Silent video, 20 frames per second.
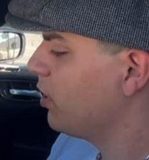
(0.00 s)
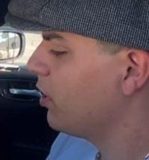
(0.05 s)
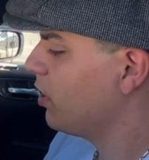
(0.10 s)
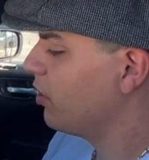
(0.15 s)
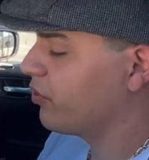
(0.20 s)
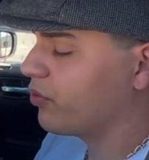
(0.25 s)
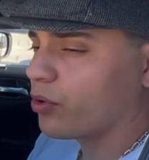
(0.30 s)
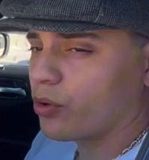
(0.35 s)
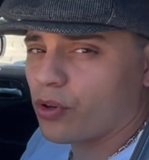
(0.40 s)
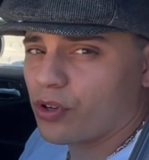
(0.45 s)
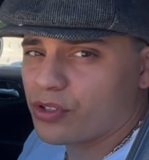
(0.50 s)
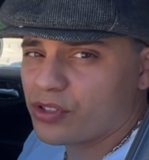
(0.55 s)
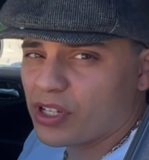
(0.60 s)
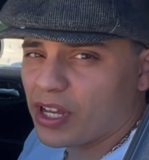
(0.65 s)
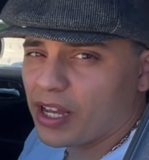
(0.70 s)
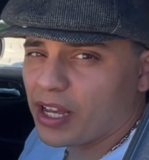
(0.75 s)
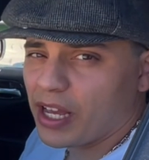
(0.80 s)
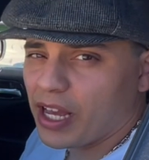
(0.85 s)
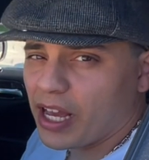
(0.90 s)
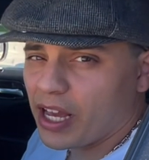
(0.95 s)
Of course,
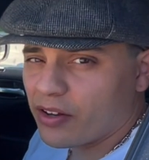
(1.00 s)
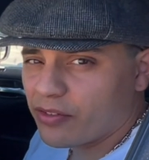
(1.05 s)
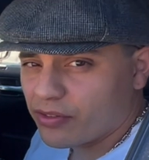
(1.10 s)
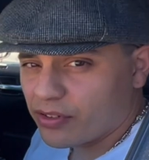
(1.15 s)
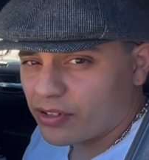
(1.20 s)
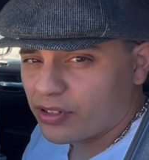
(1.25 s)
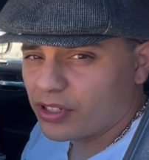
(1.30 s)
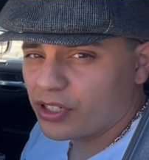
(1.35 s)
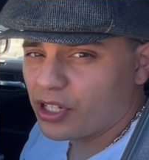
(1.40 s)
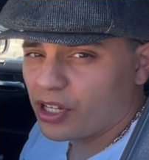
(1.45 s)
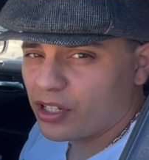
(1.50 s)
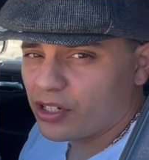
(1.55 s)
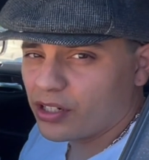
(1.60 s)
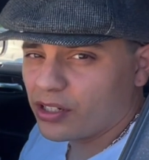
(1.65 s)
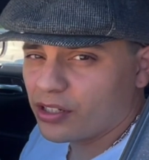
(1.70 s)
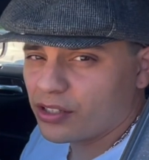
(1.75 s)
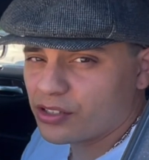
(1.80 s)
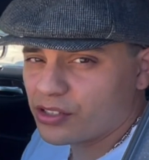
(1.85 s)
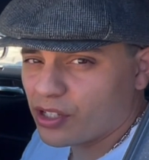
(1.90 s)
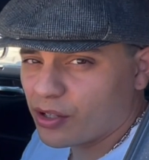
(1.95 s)
I have
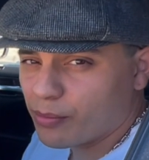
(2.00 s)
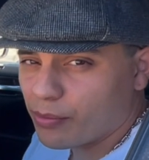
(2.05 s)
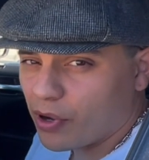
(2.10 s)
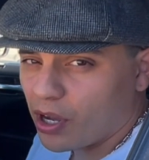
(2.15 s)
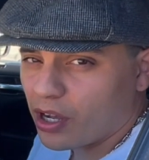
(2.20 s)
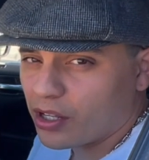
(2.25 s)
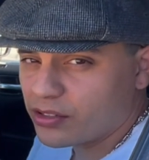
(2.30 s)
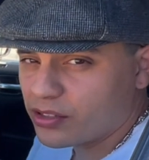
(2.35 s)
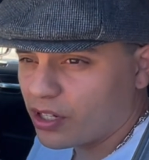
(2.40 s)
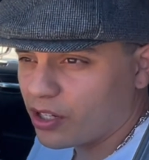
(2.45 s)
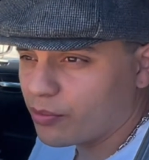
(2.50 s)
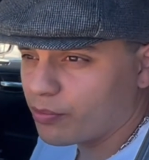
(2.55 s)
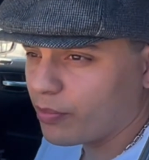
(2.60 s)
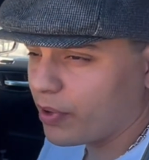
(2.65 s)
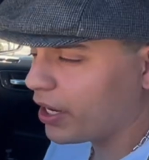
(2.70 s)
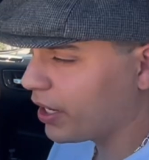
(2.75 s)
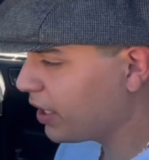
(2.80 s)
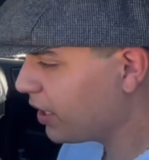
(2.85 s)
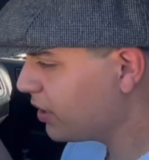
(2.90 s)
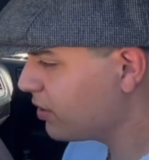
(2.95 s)
done some mods on
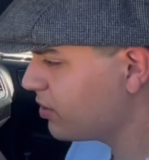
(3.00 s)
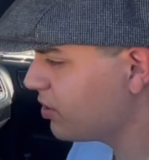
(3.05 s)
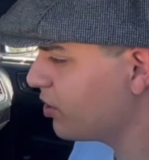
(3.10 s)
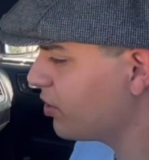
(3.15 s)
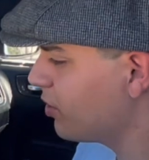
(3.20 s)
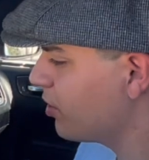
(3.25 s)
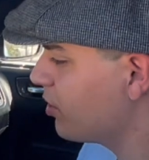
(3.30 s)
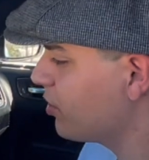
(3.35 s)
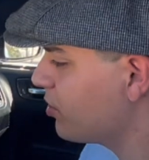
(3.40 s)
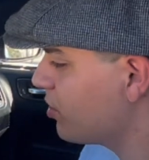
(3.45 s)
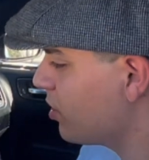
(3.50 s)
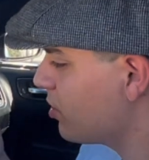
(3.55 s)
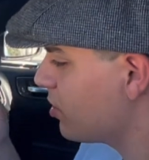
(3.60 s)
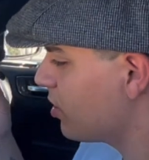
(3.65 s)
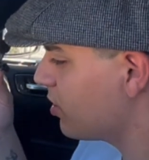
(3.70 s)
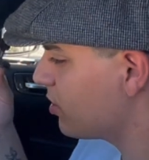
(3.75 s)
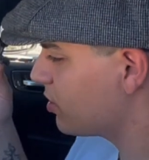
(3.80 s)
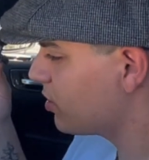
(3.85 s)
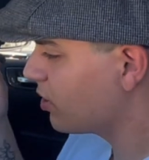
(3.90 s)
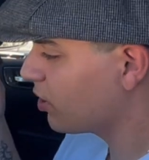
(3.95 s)
my interior, such
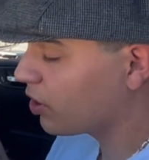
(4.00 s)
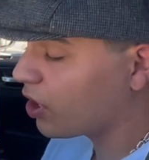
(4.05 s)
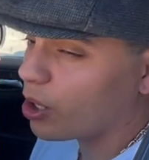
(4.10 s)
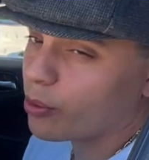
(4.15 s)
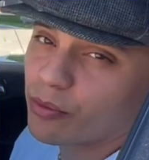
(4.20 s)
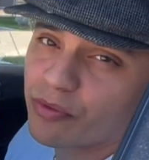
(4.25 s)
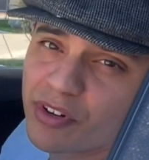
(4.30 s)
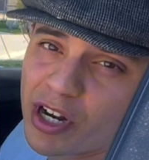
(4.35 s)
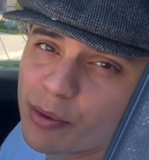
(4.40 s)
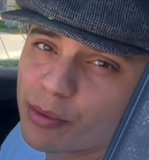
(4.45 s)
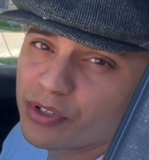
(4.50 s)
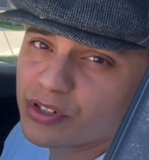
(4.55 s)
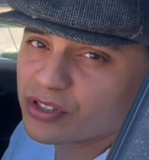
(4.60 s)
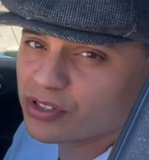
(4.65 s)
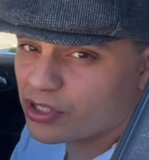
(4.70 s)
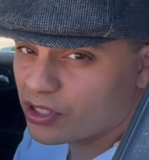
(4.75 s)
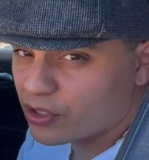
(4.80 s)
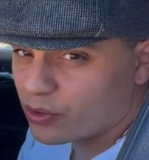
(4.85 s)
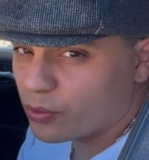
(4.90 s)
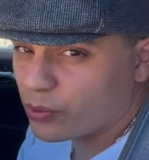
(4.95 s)
as the carbon fiber
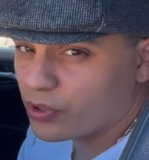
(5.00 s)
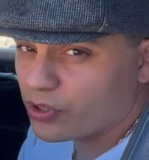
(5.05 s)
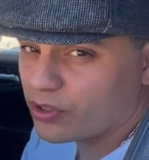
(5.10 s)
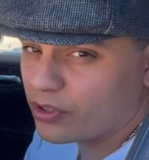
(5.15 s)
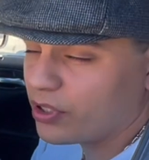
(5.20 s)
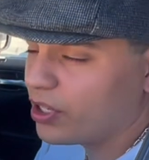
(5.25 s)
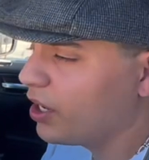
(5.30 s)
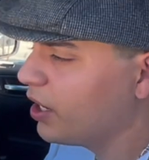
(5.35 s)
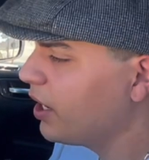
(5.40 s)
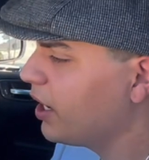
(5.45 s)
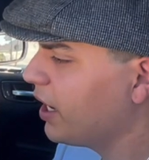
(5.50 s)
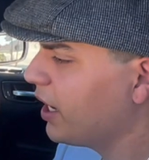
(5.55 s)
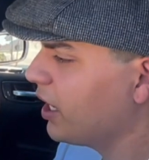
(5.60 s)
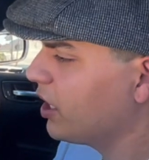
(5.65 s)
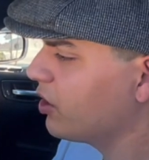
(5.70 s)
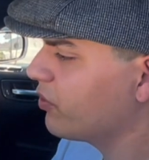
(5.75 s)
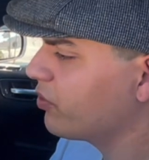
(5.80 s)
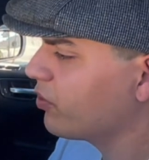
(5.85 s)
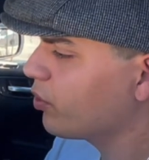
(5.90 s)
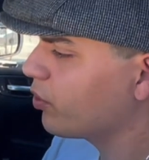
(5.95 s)
steering wheel
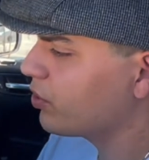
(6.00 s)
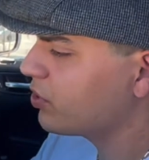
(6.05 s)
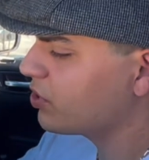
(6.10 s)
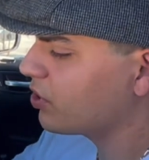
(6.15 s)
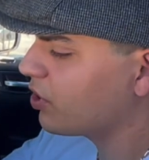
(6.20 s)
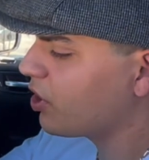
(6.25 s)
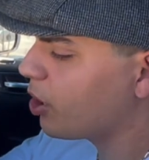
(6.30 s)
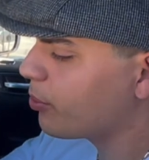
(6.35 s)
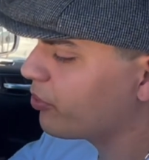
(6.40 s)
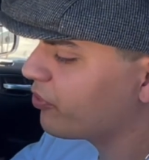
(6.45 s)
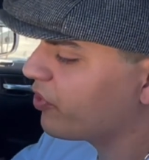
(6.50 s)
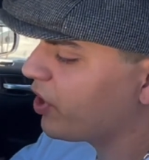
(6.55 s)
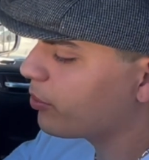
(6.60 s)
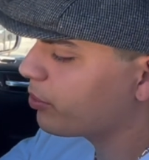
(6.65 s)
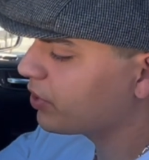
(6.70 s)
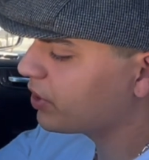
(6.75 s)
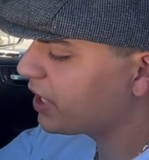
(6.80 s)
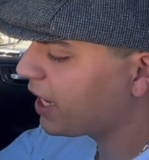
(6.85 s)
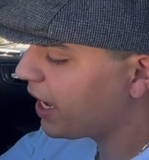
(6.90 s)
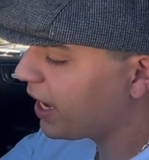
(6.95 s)
and of course the carbon
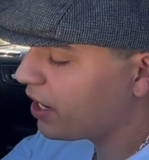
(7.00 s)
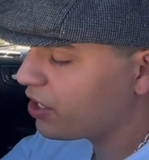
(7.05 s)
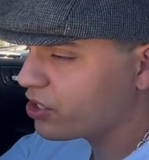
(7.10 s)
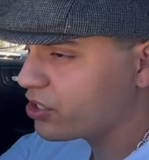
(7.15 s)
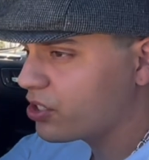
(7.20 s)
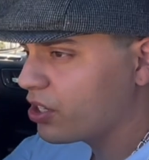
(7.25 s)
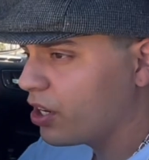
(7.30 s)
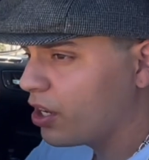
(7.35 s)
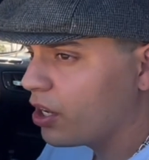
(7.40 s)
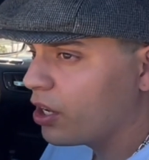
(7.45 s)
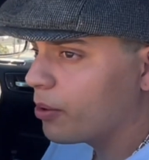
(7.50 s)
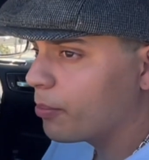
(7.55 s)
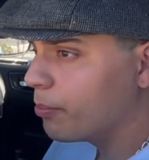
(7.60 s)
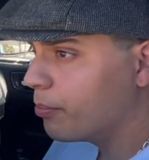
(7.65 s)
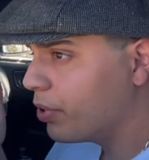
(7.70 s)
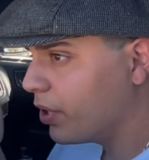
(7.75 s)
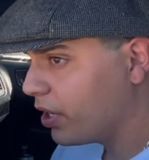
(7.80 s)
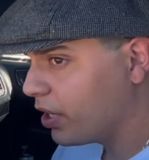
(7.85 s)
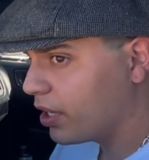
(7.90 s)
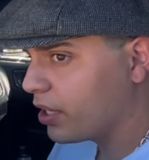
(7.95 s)
fiber dash,
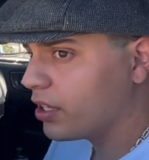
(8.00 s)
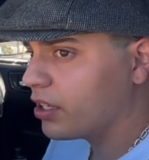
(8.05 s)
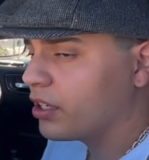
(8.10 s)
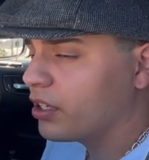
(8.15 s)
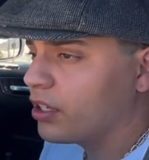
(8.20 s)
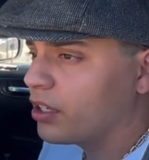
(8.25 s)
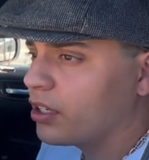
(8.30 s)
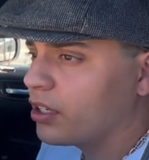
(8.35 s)
but